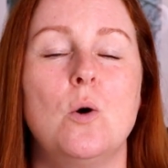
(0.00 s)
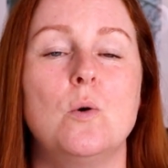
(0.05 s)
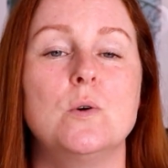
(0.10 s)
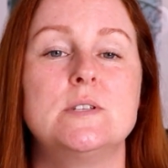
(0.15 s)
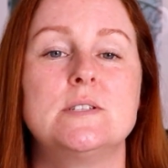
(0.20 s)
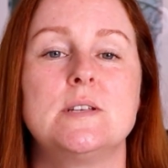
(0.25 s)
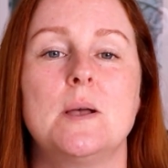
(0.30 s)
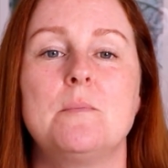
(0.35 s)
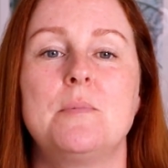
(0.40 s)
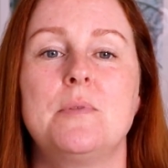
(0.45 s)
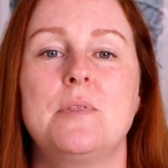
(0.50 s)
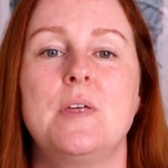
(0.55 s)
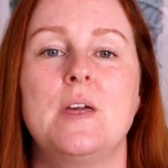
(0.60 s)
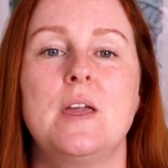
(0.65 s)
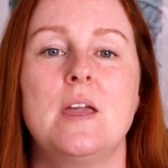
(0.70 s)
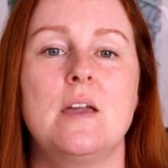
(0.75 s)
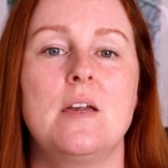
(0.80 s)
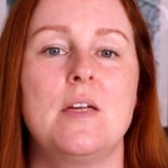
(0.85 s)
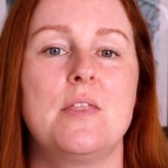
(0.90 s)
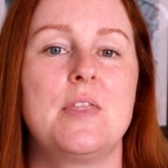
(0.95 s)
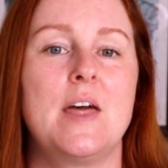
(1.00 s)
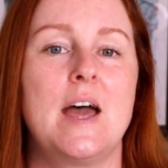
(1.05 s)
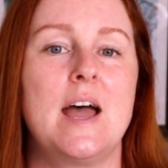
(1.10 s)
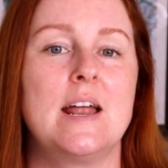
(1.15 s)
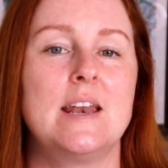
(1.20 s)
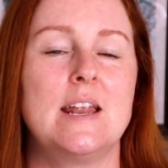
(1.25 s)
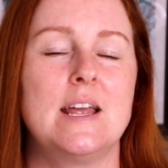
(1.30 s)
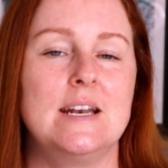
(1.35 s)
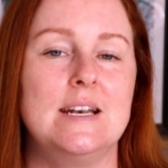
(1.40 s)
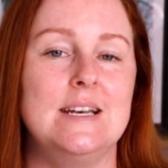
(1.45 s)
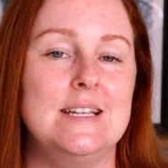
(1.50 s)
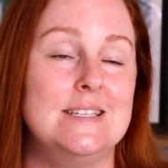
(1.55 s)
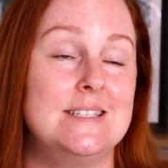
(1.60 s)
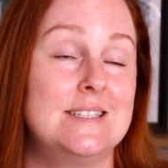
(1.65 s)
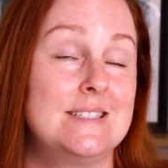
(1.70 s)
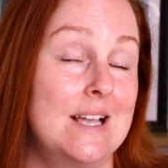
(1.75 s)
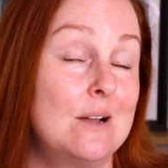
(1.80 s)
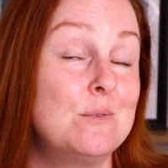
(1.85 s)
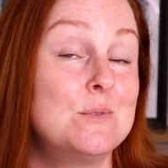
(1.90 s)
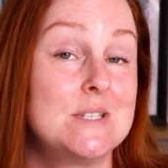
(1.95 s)
or something that at
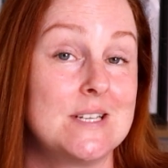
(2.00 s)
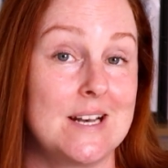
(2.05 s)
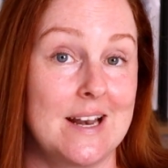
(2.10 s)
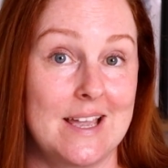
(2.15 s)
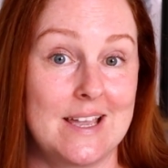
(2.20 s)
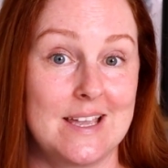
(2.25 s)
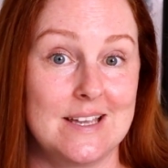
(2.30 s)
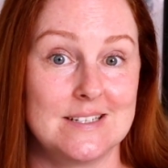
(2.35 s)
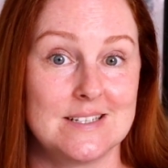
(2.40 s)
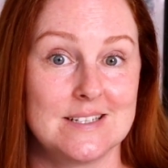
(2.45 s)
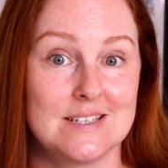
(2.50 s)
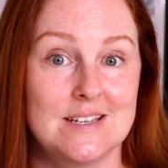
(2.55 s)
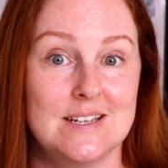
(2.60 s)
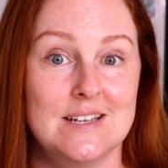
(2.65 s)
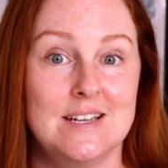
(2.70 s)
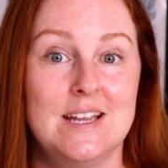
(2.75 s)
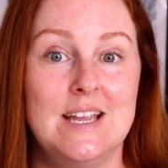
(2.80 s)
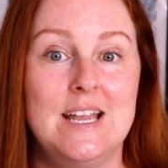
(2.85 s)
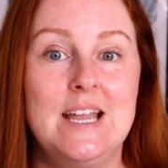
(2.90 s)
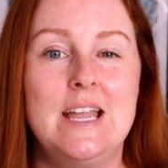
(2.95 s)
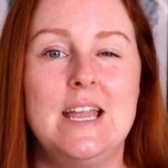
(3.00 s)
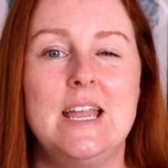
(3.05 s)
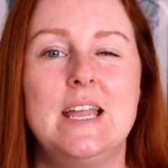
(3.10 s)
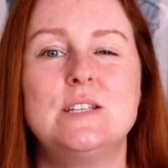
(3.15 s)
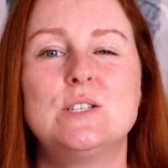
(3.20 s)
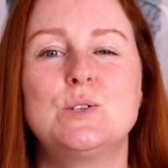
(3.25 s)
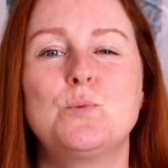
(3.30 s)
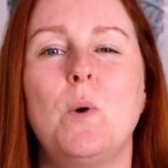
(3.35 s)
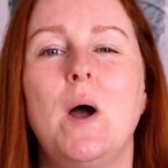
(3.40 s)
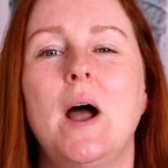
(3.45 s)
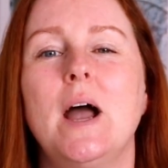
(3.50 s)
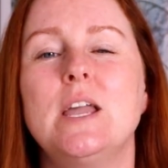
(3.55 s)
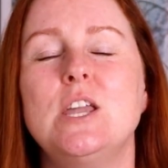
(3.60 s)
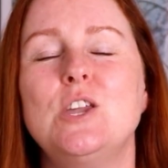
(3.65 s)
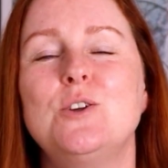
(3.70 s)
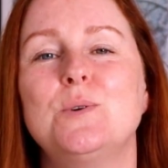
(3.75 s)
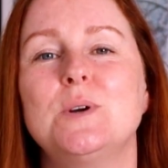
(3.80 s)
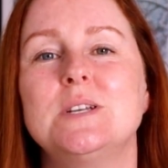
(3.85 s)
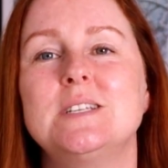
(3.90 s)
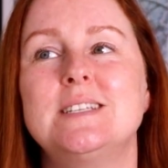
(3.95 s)
least sounds like it. It's why
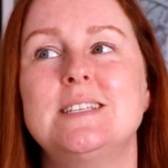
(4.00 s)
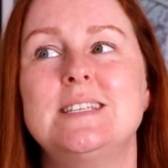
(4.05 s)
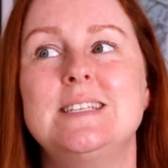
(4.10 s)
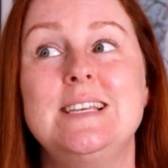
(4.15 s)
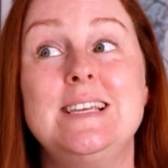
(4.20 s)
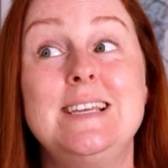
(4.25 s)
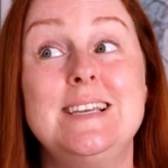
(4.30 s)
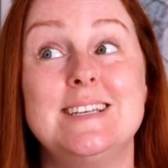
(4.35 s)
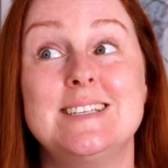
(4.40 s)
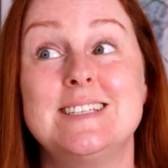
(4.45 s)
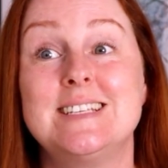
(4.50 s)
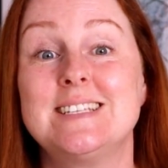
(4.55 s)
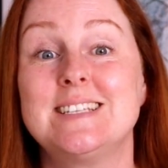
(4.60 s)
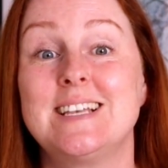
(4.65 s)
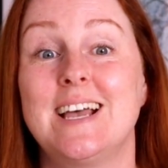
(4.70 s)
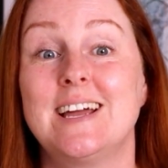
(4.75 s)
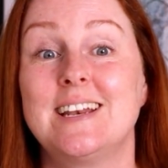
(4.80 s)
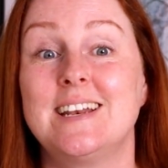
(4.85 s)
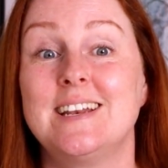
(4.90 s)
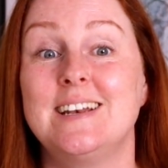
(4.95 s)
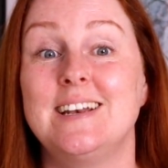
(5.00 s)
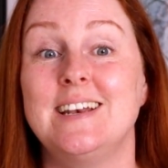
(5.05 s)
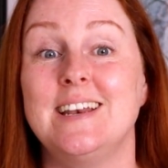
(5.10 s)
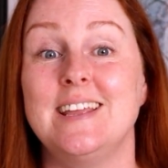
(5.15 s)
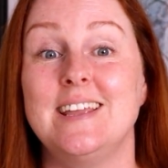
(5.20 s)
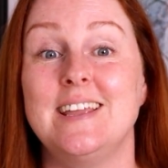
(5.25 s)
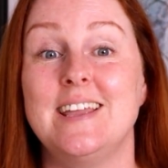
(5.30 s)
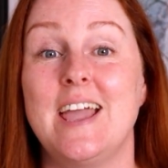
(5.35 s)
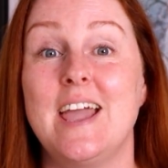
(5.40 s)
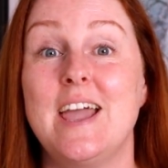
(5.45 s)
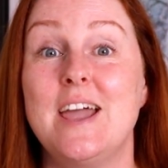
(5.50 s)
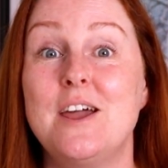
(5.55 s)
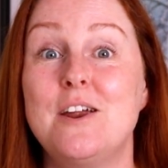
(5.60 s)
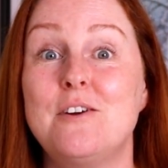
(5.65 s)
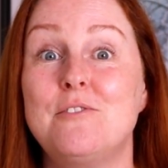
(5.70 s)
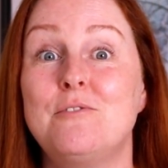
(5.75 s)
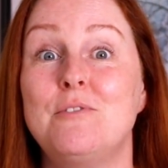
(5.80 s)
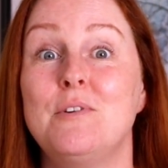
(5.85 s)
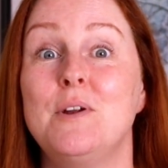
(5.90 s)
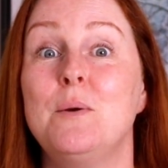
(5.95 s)
you are seeing suddenly
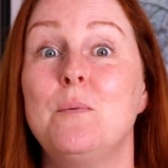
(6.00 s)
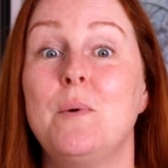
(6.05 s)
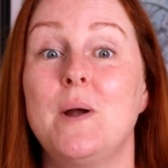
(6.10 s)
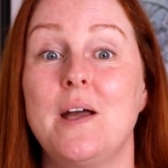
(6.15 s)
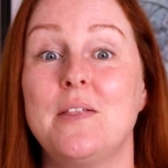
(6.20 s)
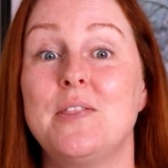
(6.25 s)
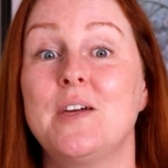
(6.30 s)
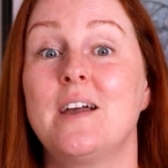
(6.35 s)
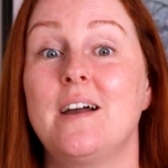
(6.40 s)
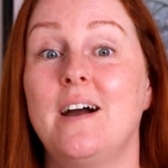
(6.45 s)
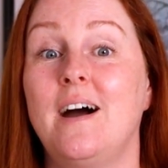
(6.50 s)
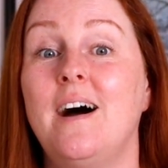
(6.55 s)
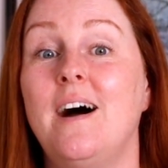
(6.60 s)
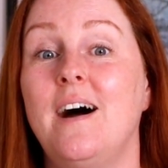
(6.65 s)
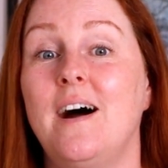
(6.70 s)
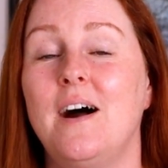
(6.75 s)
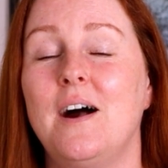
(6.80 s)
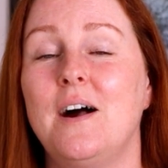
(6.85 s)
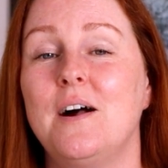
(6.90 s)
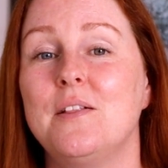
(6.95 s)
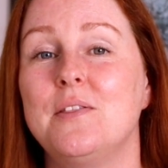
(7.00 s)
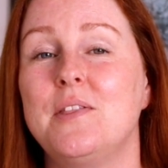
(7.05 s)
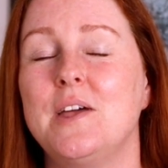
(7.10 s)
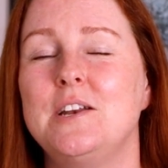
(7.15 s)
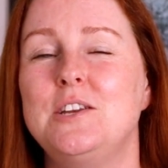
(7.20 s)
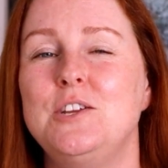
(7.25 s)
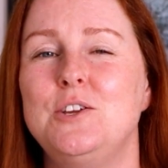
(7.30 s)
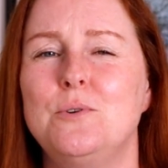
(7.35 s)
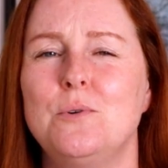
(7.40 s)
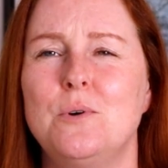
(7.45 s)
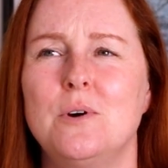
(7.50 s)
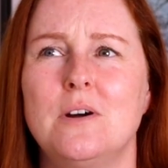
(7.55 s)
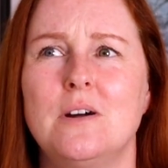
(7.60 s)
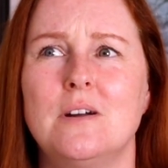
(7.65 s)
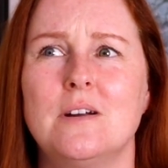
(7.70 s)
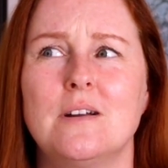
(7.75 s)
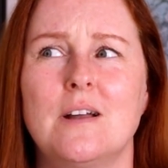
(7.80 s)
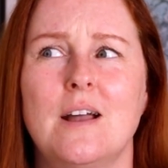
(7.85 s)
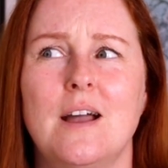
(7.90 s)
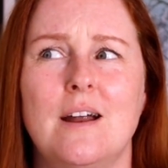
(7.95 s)
everywhere the car that you
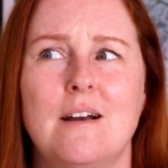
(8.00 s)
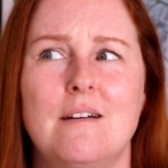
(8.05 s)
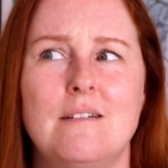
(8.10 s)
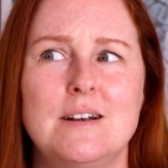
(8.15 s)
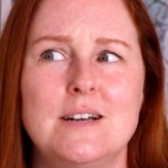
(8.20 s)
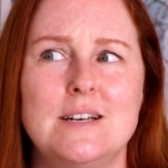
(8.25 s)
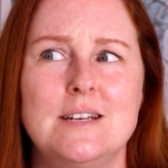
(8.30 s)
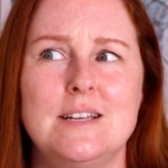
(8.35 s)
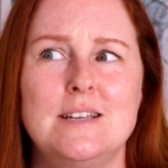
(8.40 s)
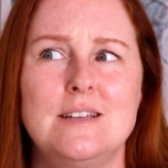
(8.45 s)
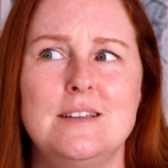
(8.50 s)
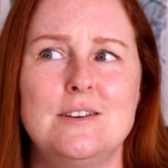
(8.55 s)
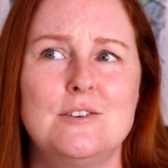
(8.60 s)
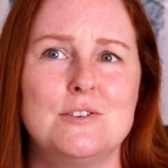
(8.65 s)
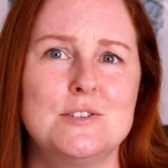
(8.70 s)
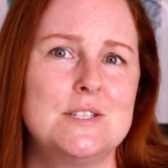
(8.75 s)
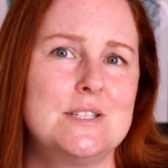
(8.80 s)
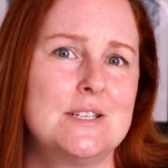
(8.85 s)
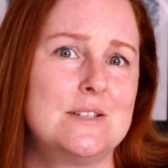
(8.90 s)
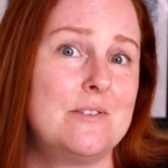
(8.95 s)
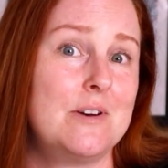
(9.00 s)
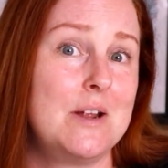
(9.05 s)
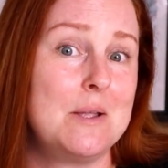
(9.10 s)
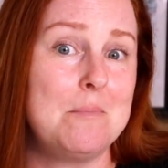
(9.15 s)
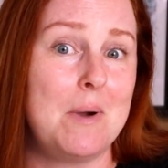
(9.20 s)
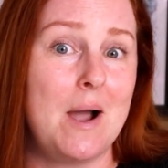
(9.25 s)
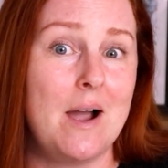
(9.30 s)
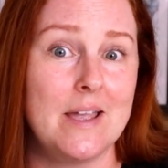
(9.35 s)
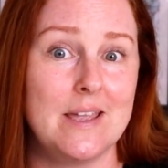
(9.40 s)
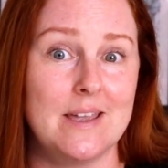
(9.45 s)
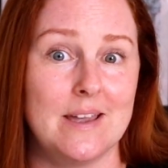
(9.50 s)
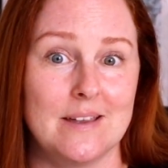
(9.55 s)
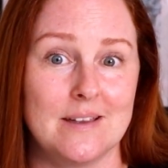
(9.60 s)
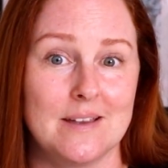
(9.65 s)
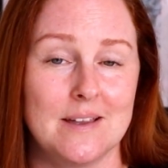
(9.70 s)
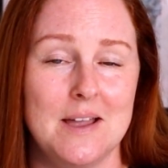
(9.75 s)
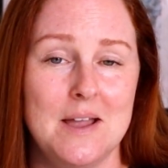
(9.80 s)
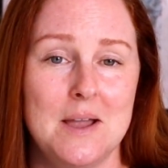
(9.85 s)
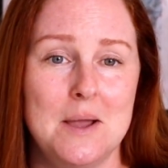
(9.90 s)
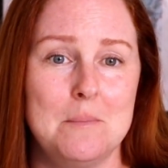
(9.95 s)
are currently considering
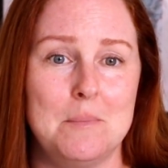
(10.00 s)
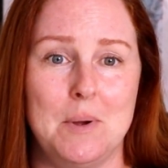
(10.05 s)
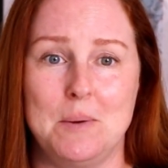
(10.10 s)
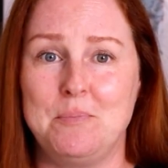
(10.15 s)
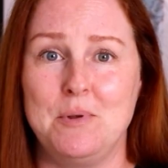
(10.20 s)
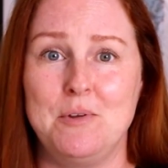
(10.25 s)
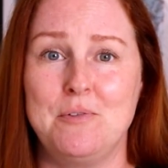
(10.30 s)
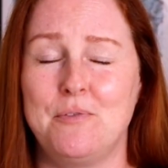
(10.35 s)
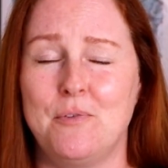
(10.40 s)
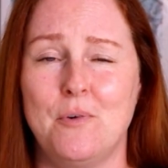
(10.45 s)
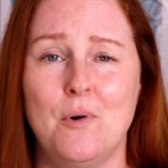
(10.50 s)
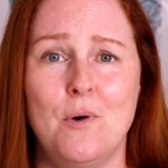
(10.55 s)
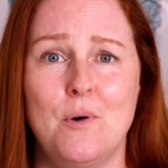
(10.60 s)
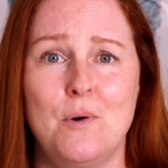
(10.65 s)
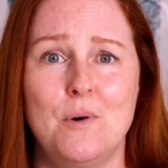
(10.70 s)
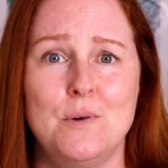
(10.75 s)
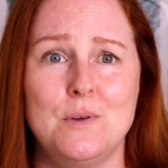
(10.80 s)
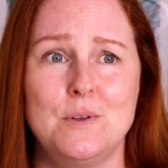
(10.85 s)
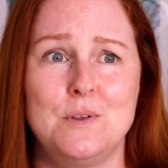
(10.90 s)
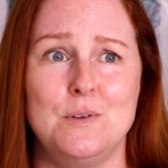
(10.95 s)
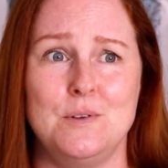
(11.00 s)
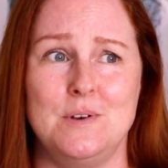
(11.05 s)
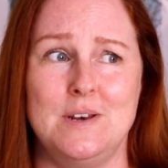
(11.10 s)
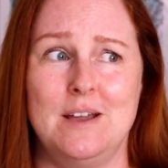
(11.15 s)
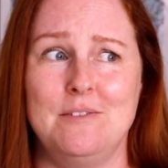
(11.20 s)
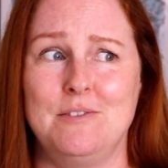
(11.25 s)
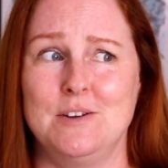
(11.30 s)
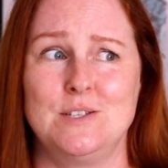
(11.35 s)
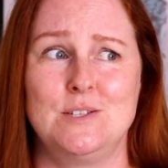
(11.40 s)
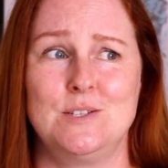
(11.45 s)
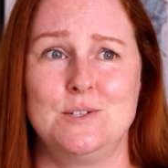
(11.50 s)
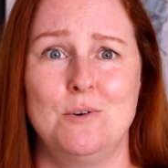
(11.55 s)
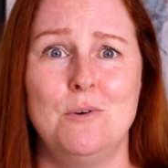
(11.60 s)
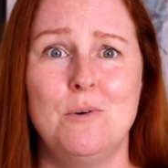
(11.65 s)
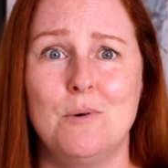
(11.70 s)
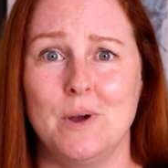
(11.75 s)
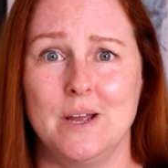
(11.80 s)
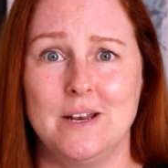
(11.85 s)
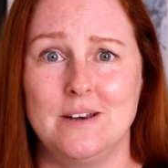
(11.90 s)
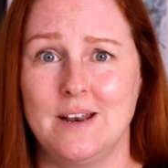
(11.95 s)
buying, but before you never
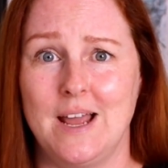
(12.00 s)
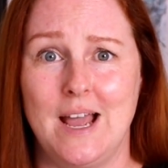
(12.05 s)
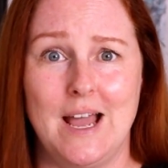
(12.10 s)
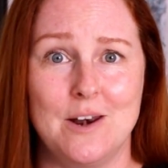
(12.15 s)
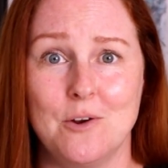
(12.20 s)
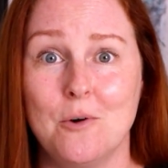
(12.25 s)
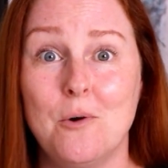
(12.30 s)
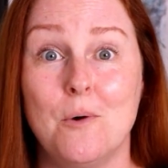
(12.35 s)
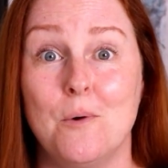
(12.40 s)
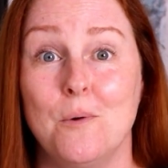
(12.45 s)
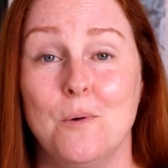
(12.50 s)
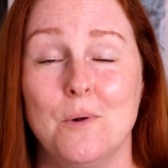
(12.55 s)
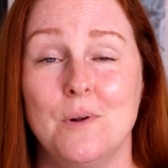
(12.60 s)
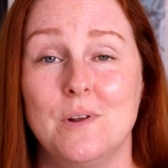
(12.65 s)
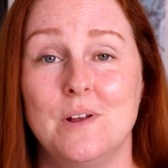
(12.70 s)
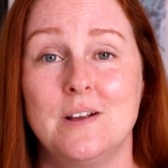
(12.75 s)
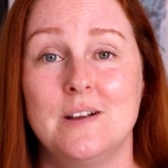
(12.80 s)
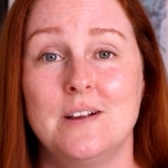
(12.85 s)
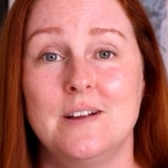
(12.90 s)
saw it at all.